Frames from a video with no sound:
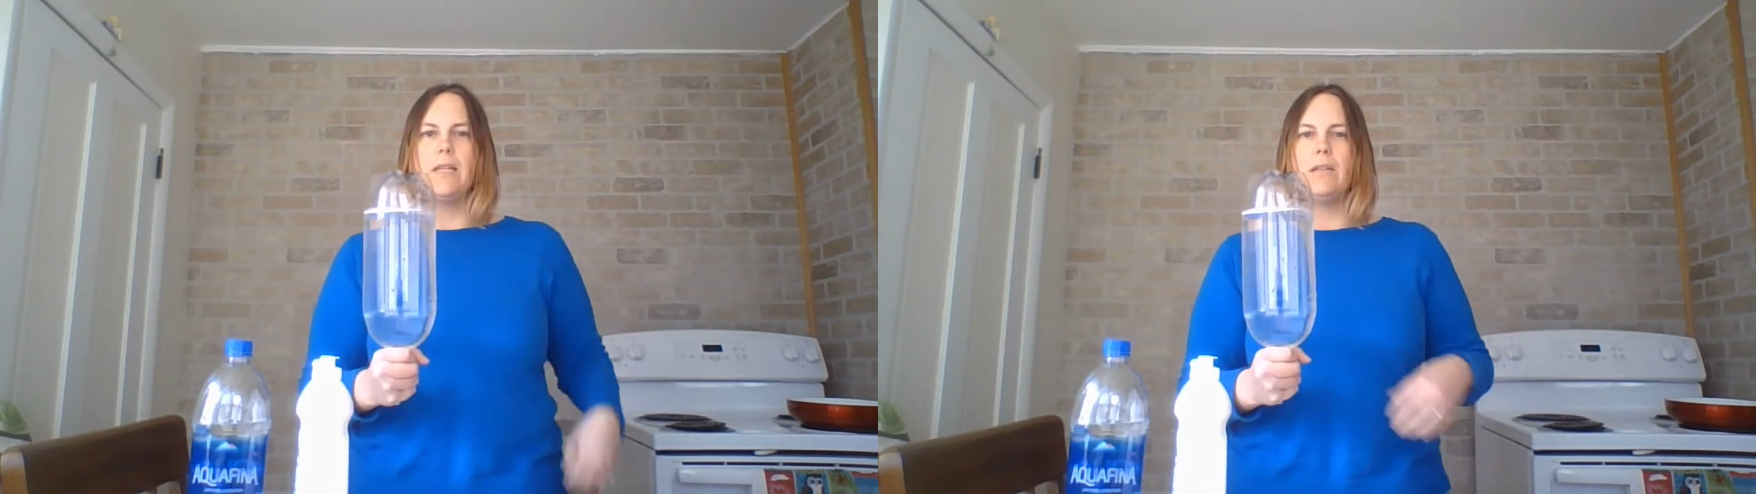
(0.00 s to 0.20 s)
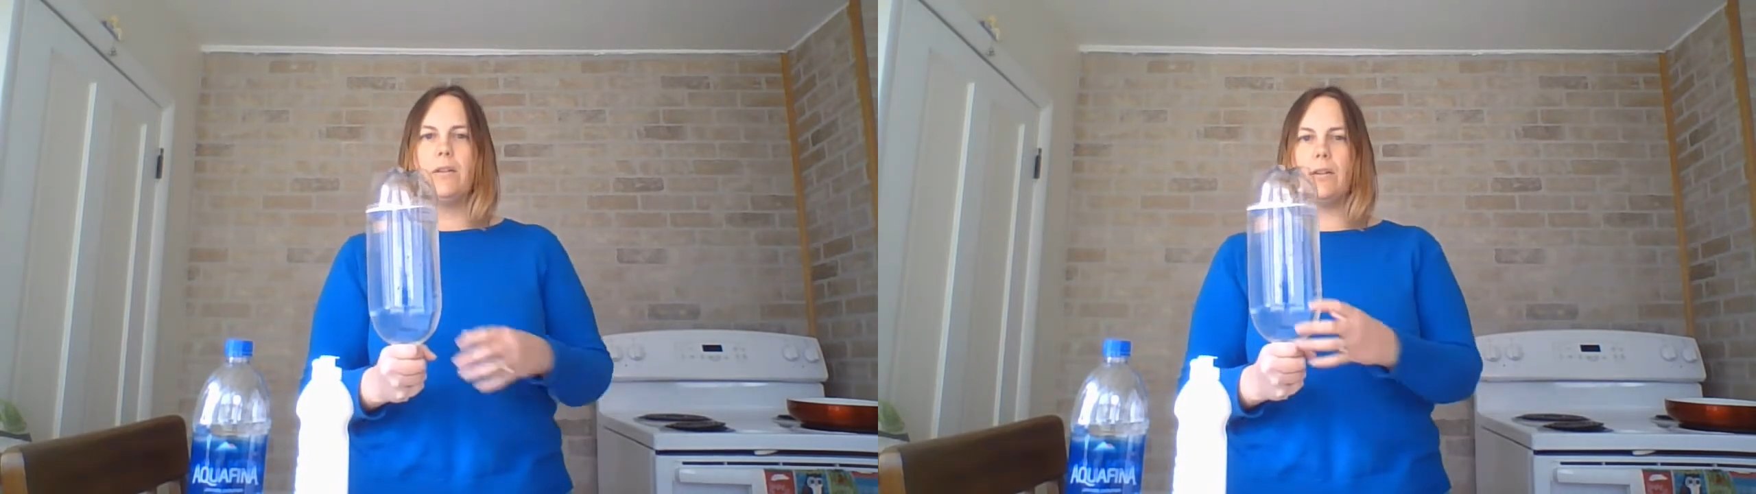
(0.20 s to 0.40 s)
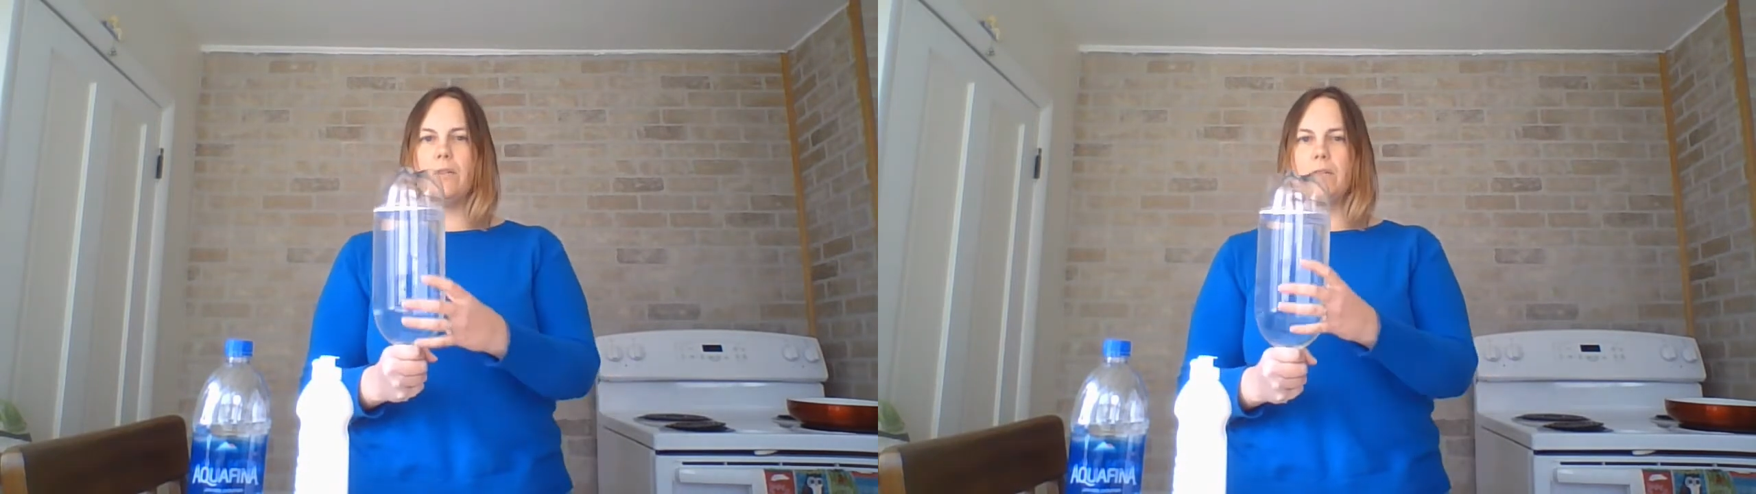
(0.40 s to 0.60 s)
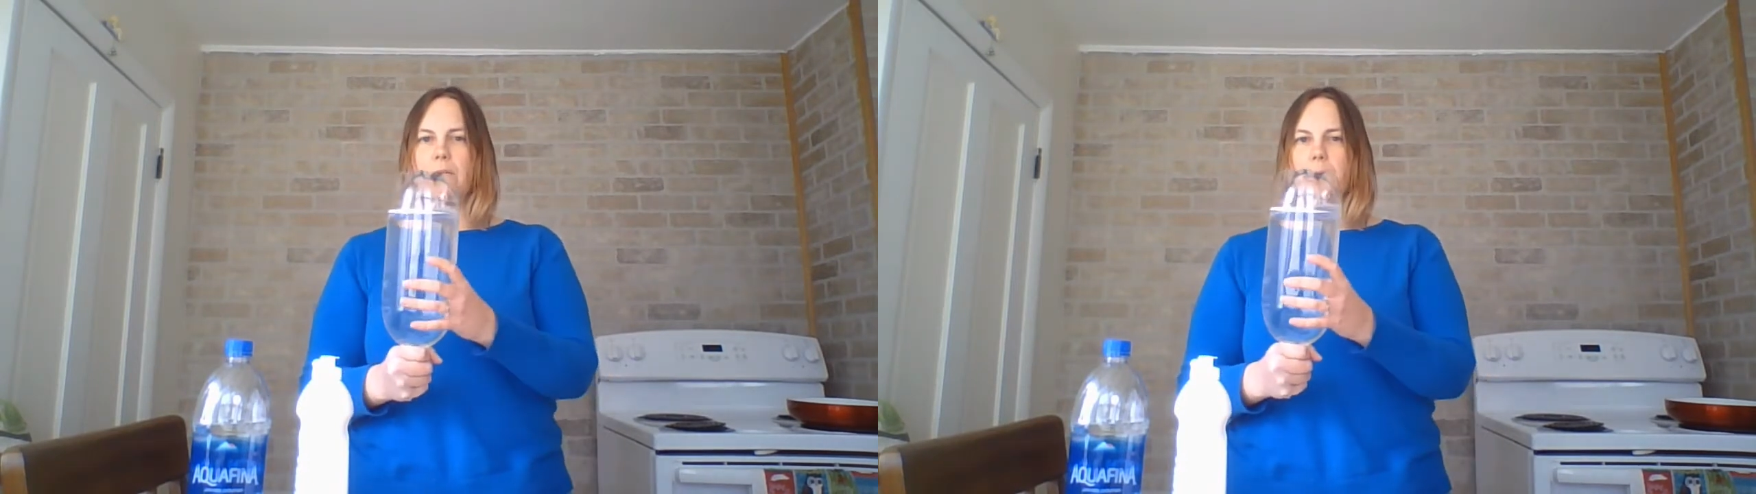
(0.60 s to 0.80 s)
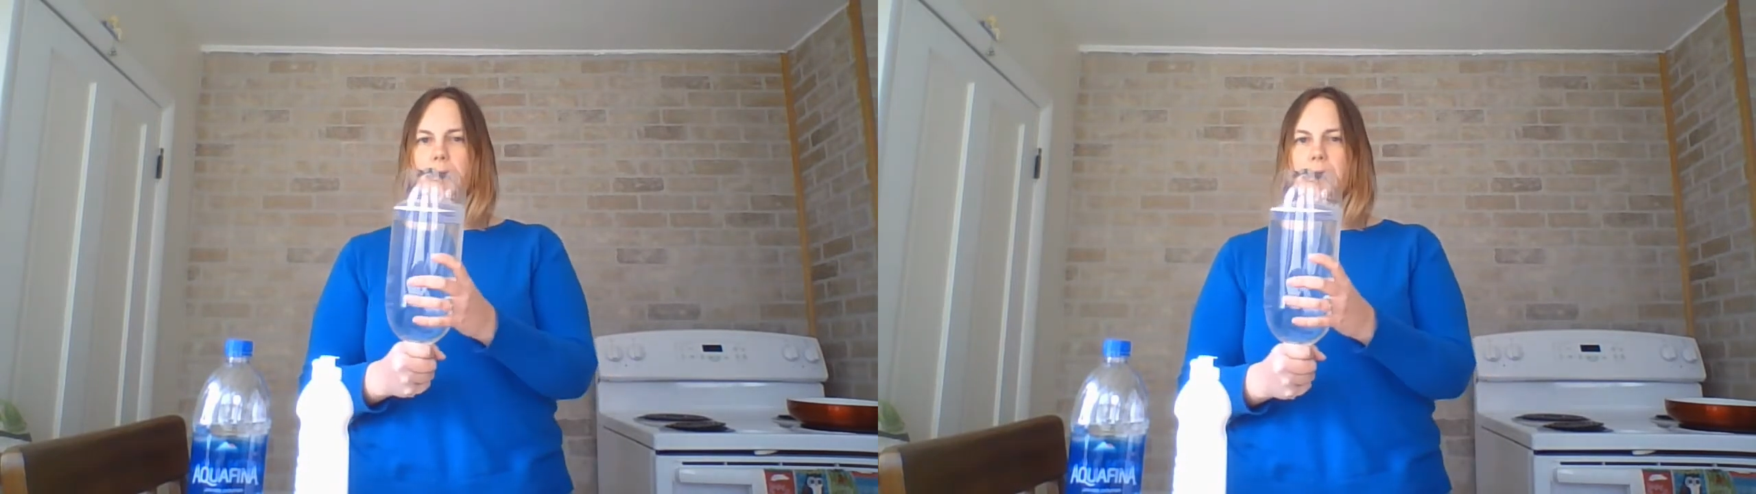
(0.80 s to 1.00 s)
Now we're going to
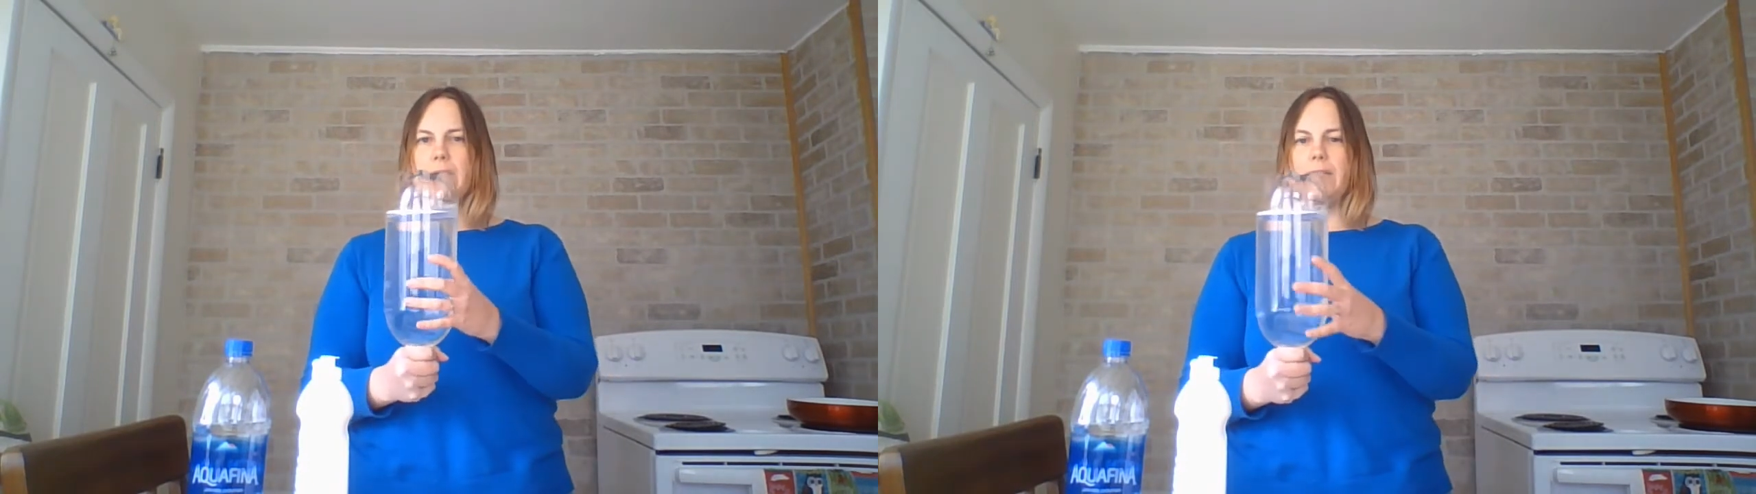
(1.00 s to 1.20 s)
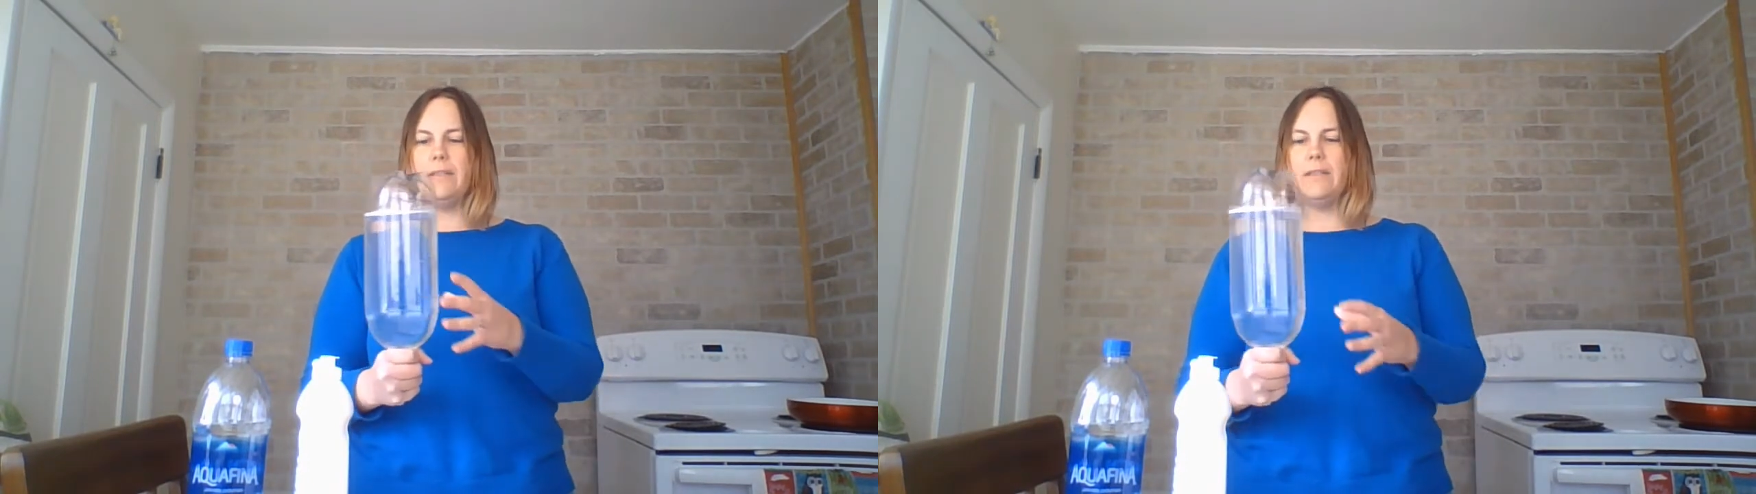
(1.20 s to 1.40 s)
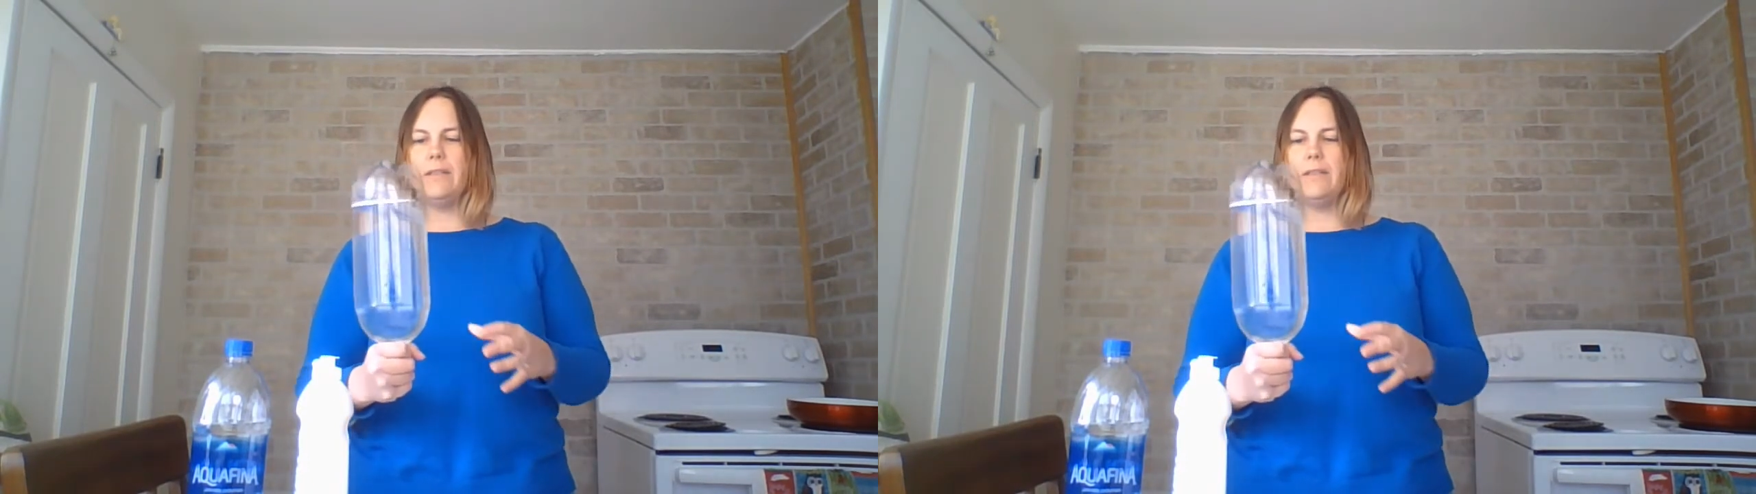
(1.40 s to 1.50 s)
swirl it